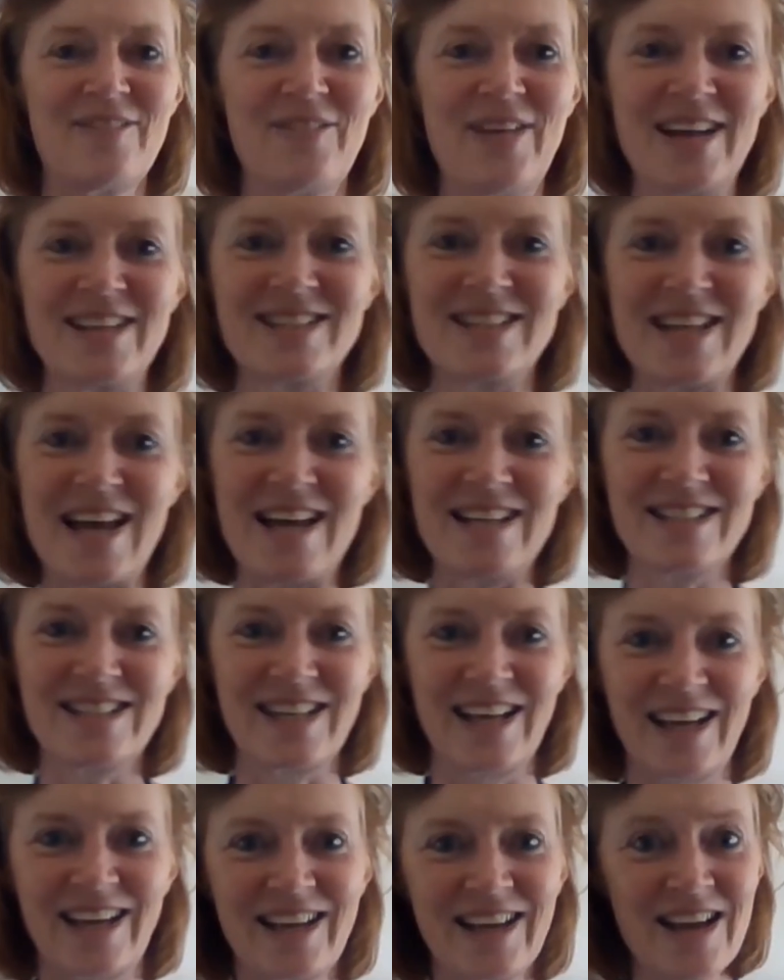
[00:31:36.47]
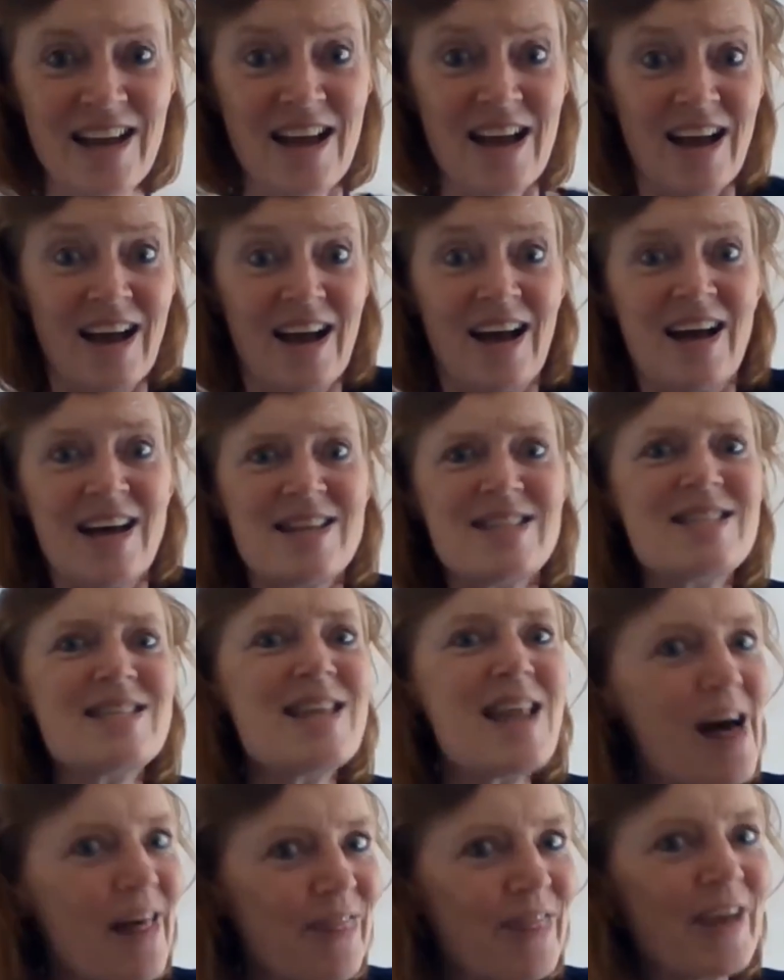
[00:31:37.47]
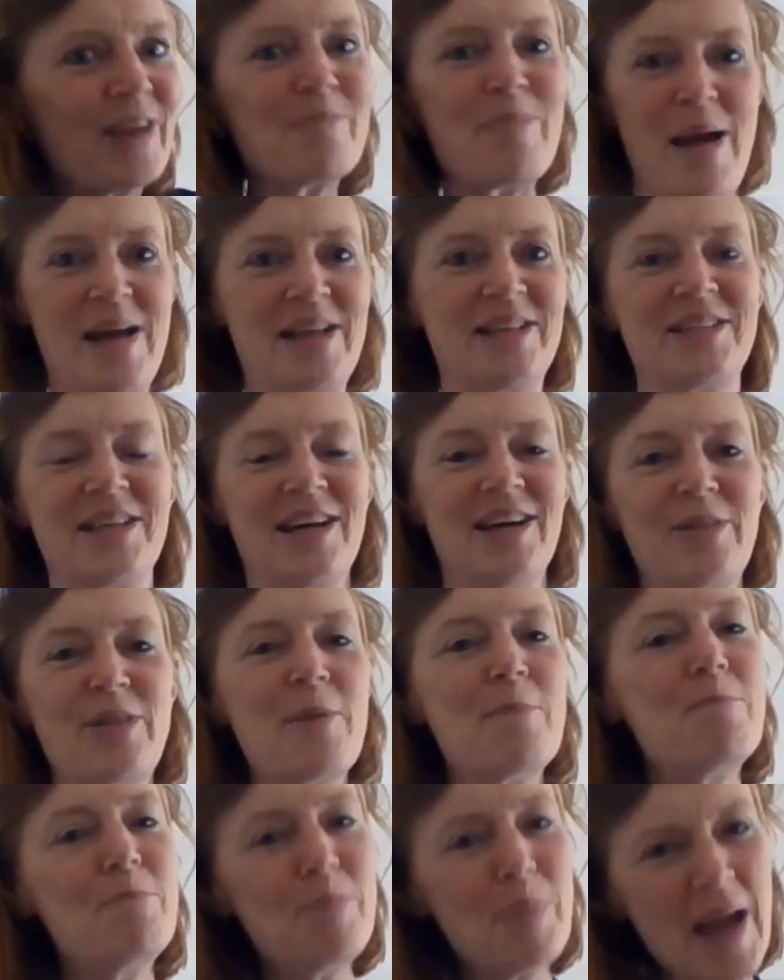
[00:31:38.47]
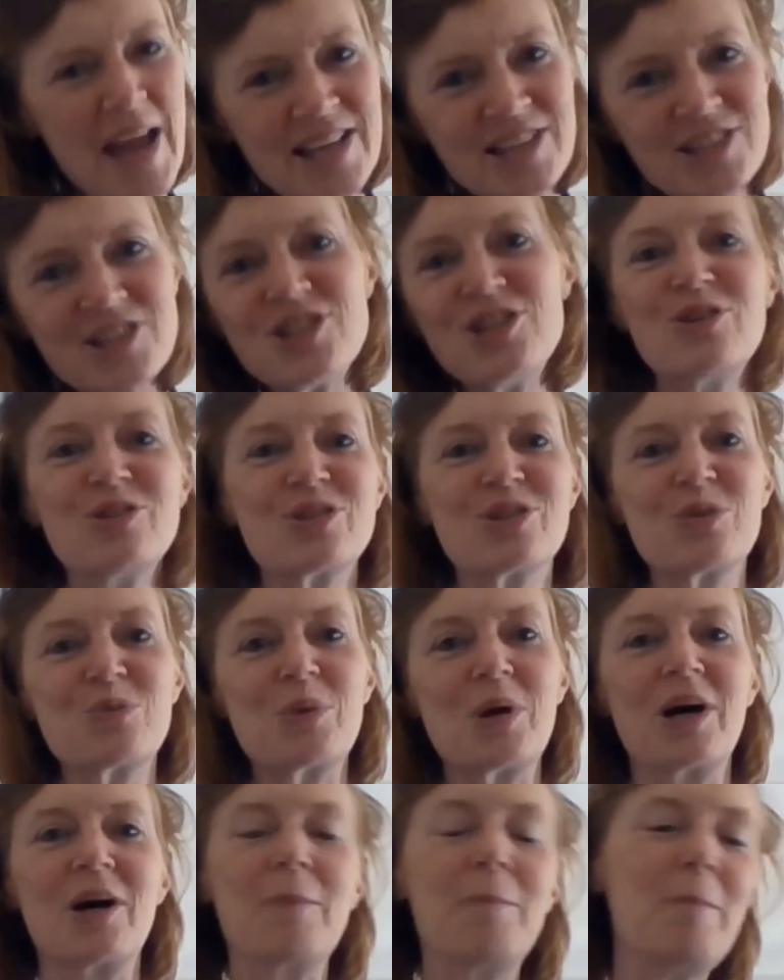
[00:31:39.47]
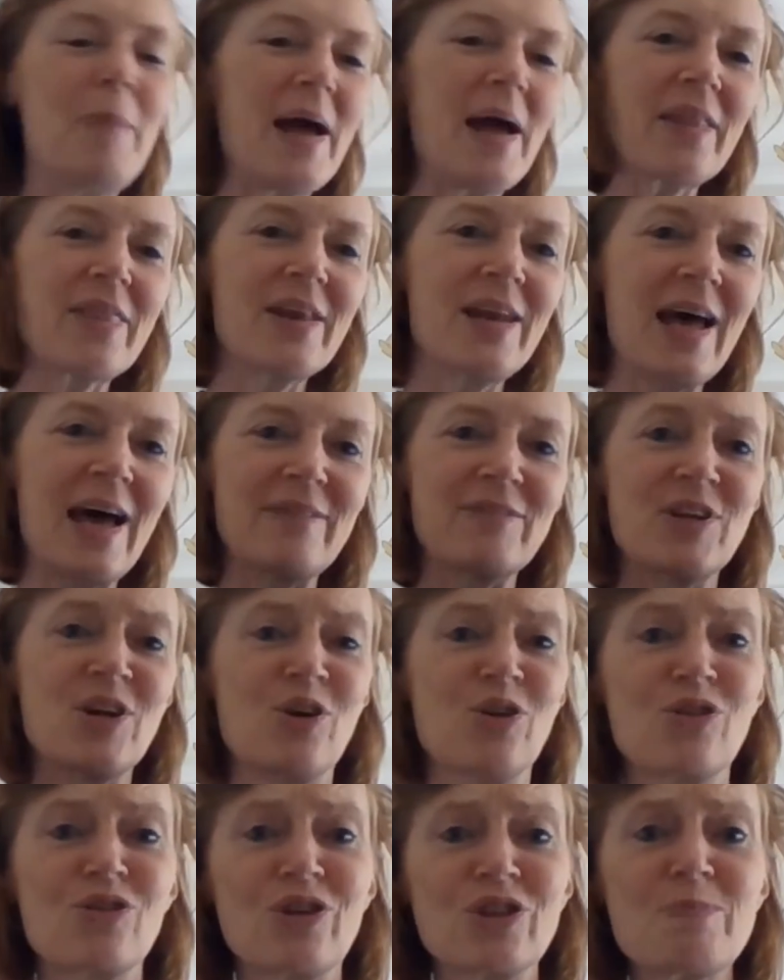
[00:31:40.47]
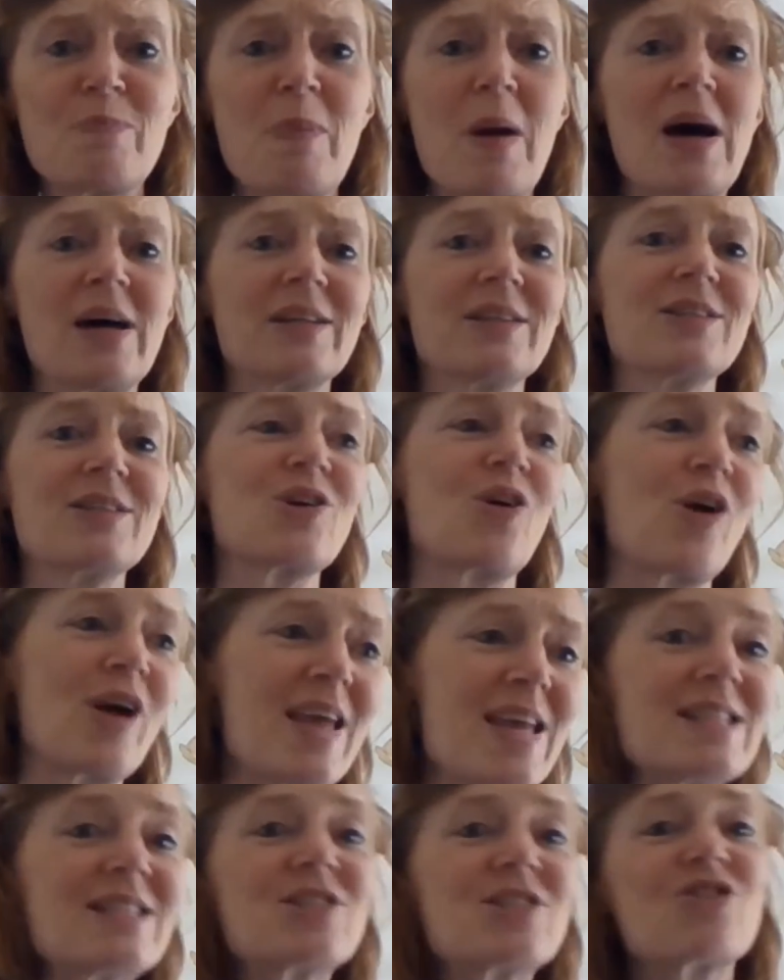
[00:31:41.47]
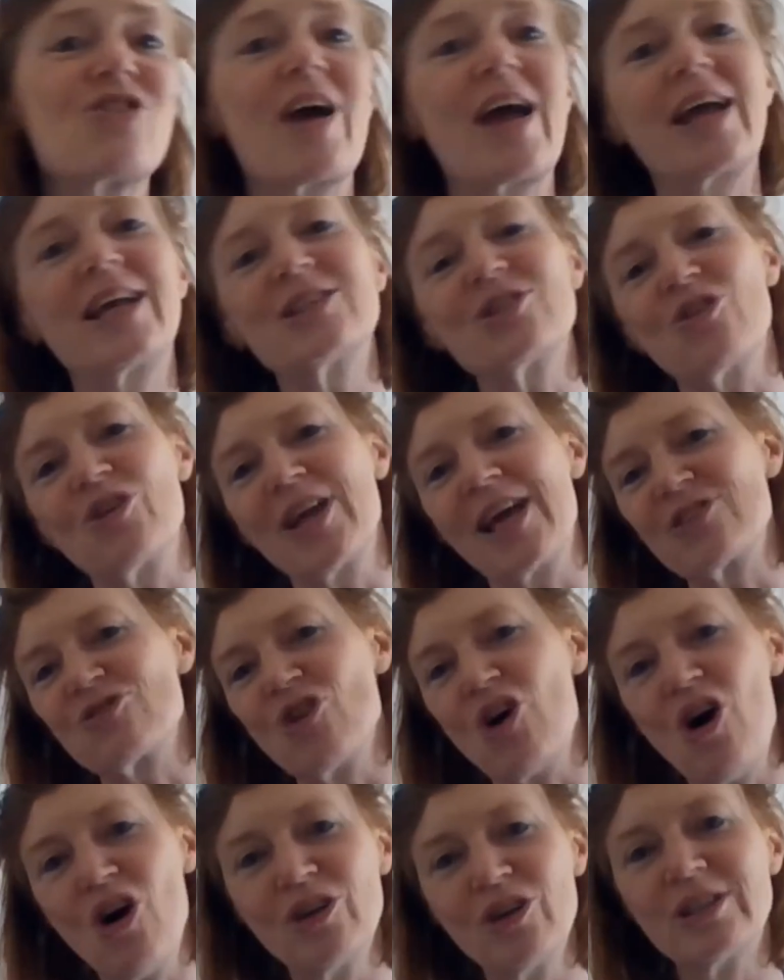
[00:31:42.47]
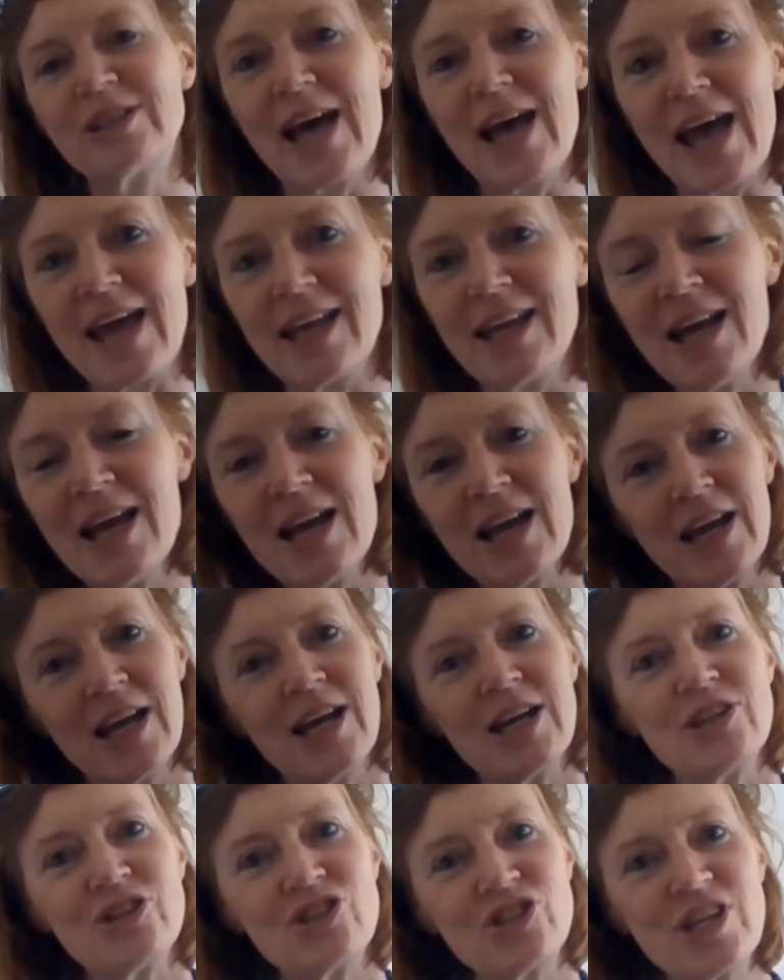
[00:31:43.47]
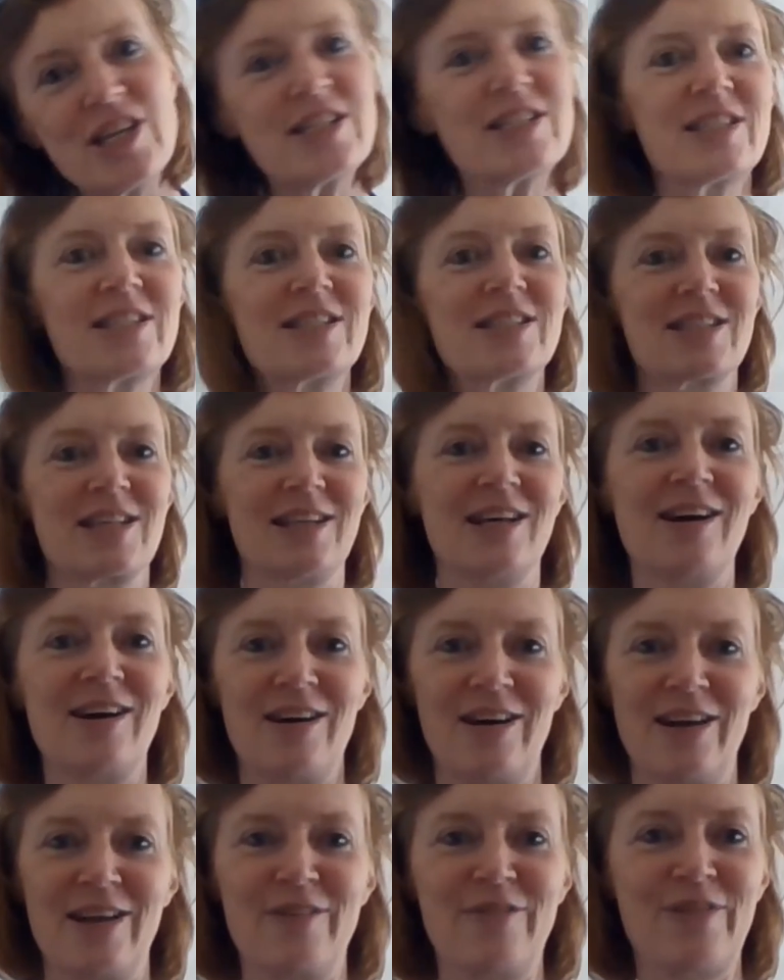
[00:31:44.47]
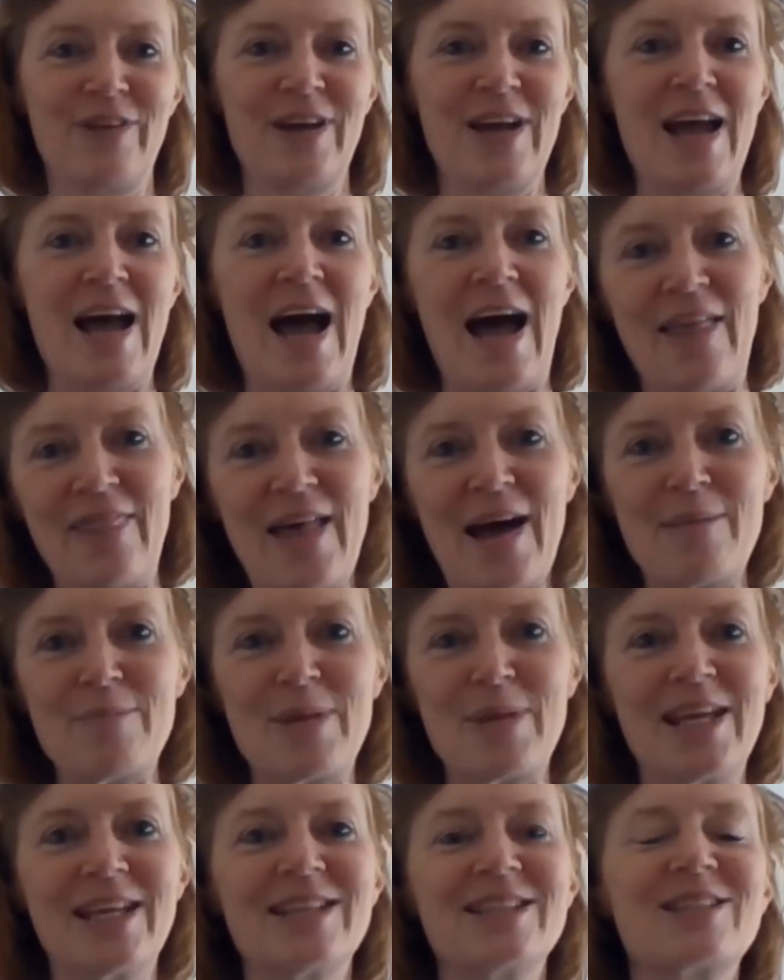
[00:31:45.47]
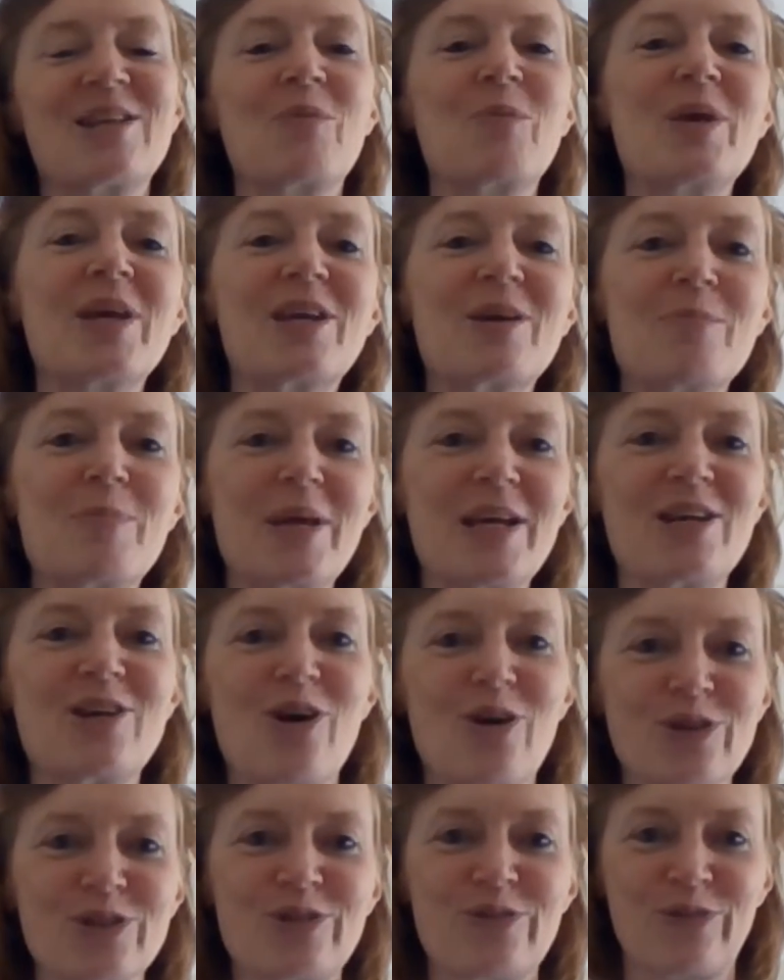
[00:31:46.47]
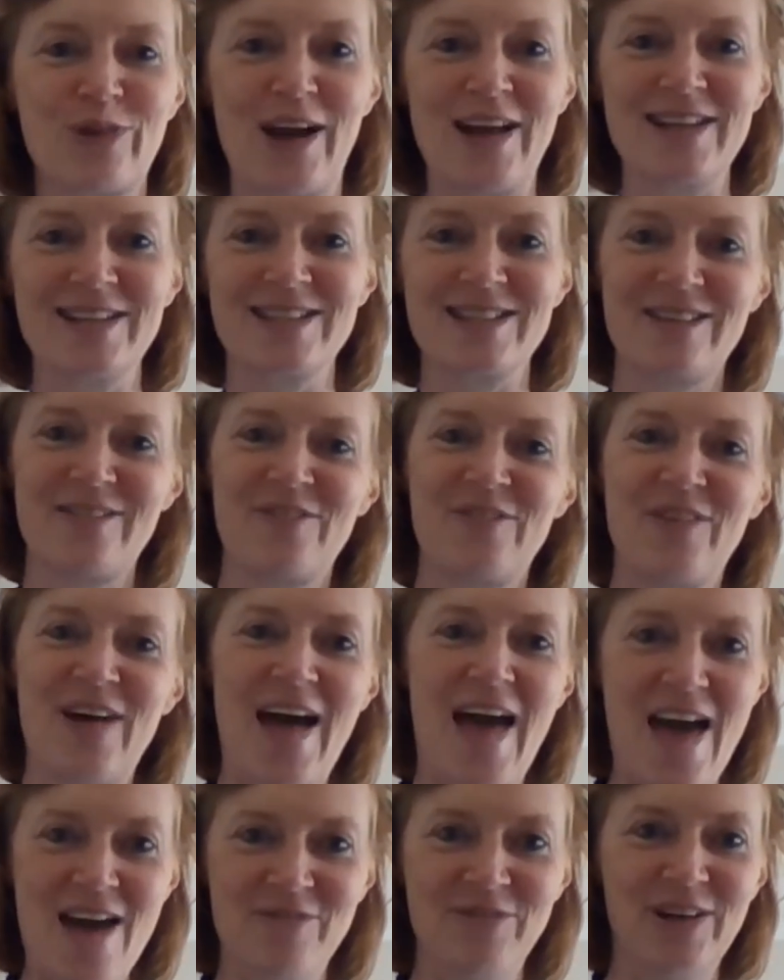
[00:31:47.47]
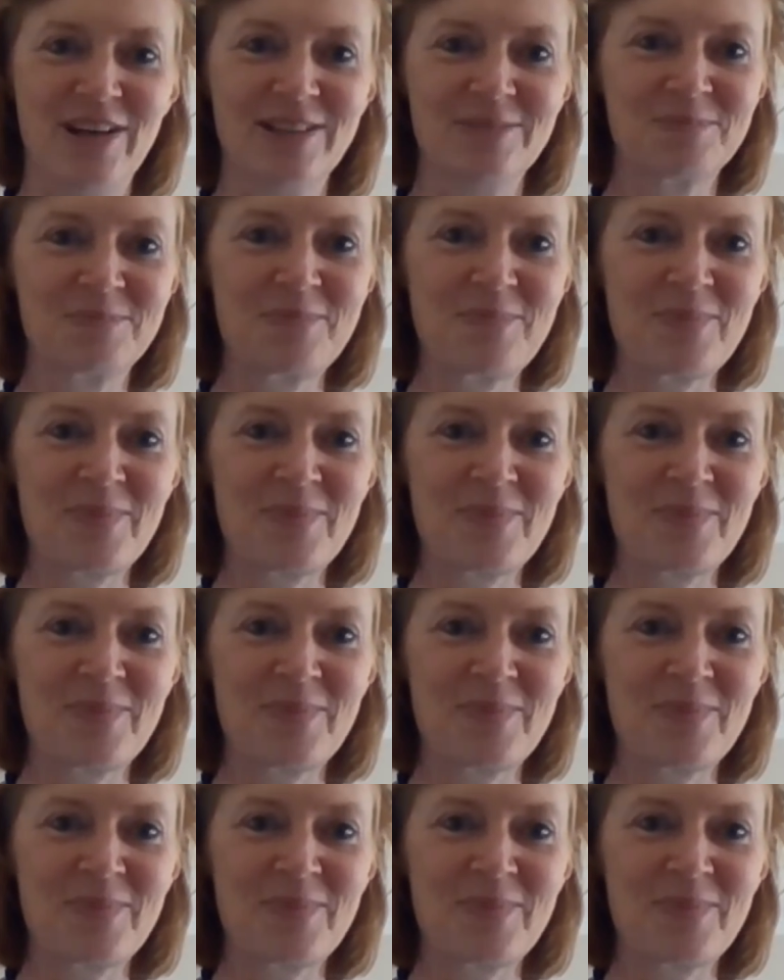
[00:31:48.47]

Fantastic. Nothing better. The best news in the world. Better than having hot cross buns or Easter eggs or an extra holiday. Jesus is alive, and that means that we can be God's friends forever.